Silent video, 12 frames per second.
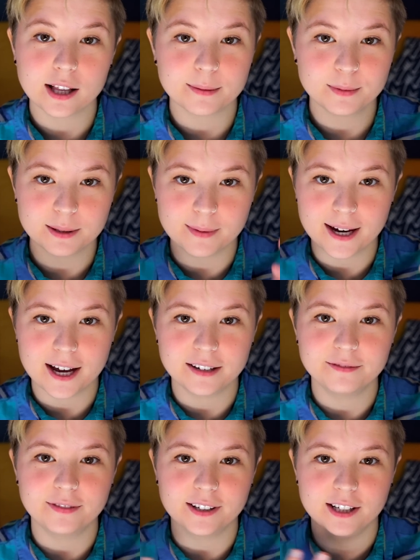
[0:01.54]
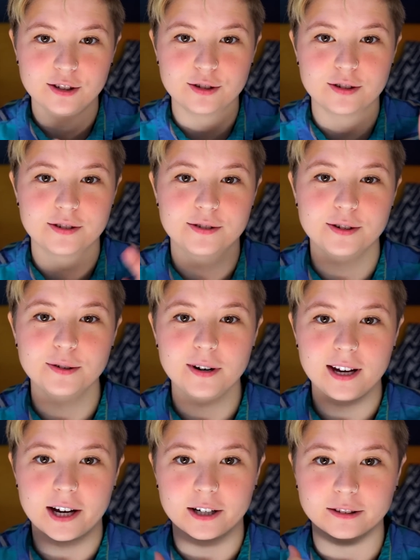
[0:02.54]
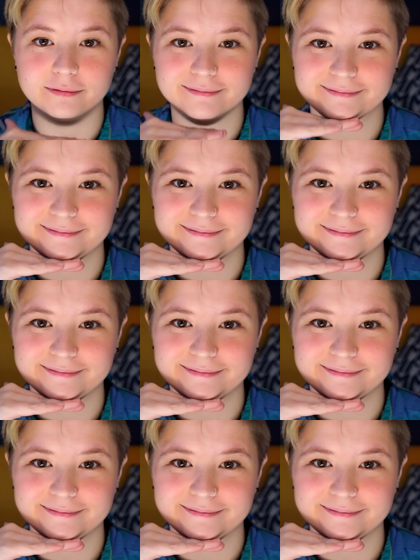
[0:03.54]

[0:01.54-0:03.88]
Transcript: Welcome to my unfinished studio.